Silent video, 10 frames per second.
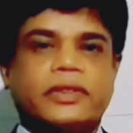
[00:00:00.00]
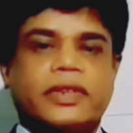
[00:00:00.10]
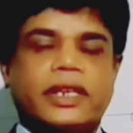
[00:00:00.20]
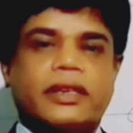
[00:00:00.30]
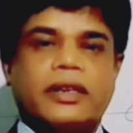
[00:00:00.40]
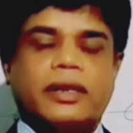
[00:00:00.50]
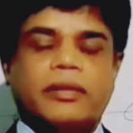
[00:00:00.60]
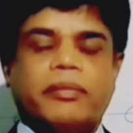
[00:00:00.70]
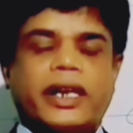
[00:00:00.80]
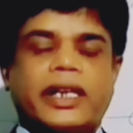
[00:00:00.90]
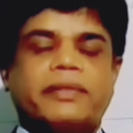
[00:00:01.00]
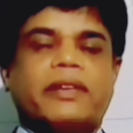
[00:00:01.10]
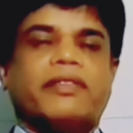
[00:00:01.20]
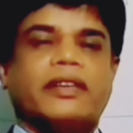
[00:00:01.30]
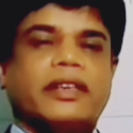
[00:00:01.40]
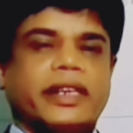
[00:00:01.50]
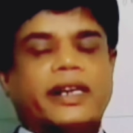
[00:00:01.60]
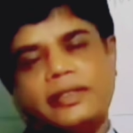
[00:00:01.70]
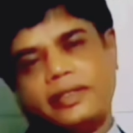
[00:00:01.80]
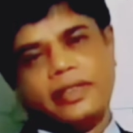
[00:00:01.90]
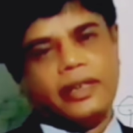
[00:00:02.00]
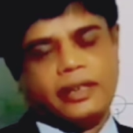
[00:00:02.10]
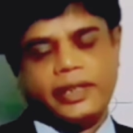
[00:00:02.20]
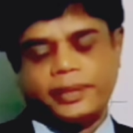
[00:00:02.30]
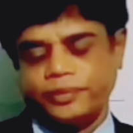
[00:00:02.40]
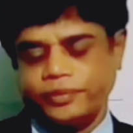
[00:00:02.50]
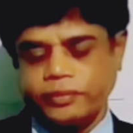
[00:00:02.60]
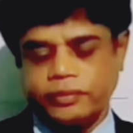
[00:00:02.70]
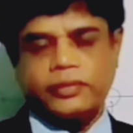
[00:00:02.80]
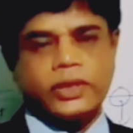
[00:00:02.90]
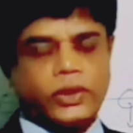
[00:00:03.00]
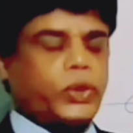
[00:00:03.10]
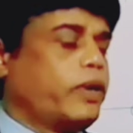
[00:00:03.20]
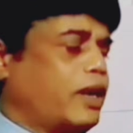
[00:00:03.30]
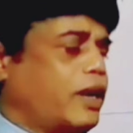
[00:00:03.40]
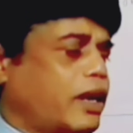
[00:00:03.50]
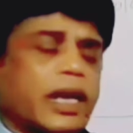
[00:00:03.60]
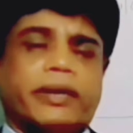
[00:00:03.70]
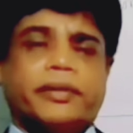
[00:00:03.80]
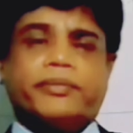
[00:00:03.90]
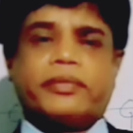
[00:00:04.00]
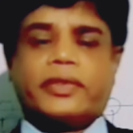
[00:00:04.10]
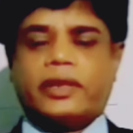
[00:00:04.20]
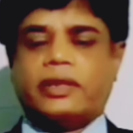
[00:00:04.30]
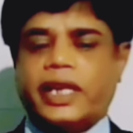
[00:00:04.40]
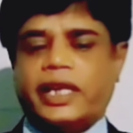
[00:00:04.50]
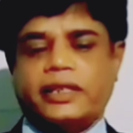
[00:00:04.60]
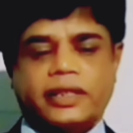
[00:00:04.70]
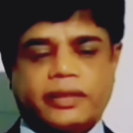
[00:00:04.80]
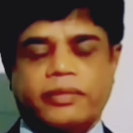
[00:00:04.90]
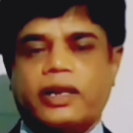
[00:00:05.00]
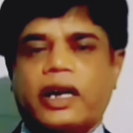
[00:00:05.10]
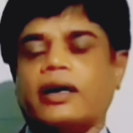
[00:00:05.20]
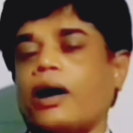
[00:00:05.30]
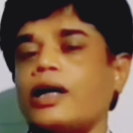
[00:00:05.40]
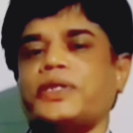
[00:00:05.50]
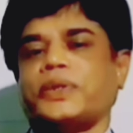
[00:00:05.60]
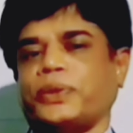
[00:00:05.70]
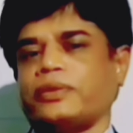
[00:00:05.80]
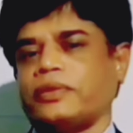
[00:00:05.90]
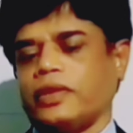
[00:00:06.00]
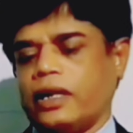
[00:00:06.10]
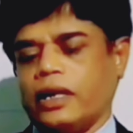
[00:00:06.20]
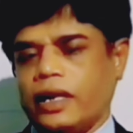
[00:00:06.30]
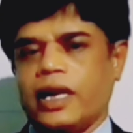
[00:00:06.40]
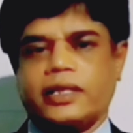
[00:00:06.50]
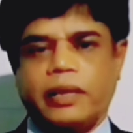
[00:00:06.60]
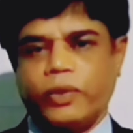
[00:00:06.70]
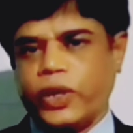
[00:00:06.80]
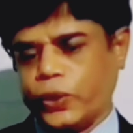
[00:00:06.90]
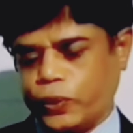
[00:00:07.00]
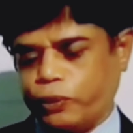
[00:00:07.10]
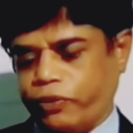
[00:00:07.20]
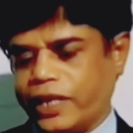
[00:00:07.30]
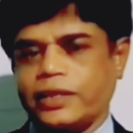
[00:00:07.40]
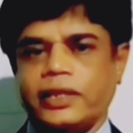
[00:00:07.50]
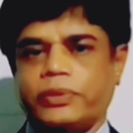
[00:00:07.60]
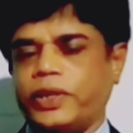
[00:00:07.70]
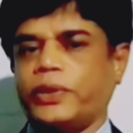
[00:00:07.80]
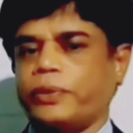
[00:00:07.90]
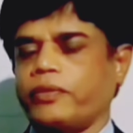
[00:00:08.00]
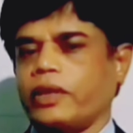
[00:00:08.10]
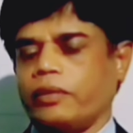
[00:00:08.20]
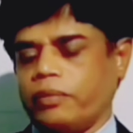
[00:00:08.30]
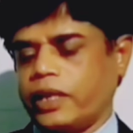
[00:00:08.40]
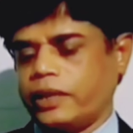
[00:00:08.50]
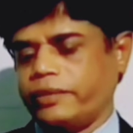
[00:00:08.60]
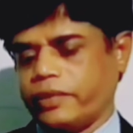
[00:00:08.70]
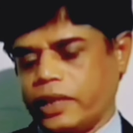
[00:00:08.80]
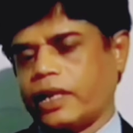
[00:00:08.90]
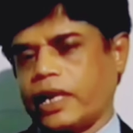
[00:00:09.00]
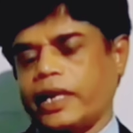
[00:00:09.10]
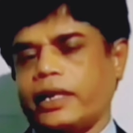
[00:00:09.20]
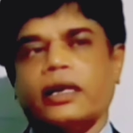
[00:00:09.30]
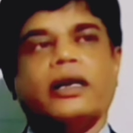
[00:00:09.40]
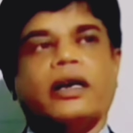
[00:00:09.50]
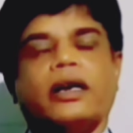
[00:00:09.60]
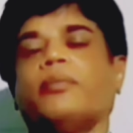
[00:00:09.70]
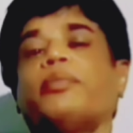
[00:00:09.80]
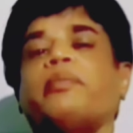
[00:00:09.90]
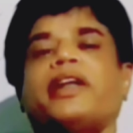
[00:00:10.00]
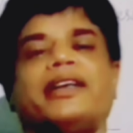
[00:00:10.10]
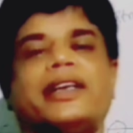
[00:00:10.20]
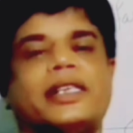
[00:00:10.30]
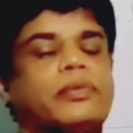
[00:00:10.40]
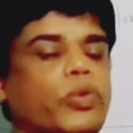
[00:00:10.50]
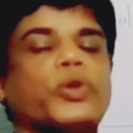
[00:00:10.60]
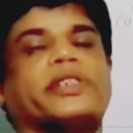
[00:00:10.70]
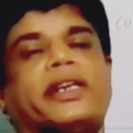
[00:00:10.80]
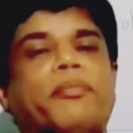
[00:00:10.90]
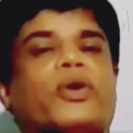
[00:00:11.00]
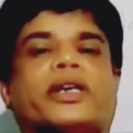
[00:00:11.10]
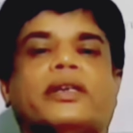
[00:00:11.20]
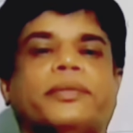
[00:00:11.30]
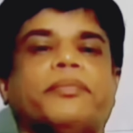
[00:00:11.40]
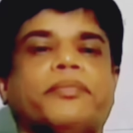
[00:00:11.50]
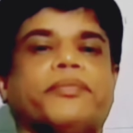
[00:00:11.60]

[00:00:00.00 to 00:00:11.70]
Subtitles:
Okay, many types of dyings are there. So anyway, dyeing is there. And also, last I'm going to finish this video by giving you an idea. Preparatory is most important.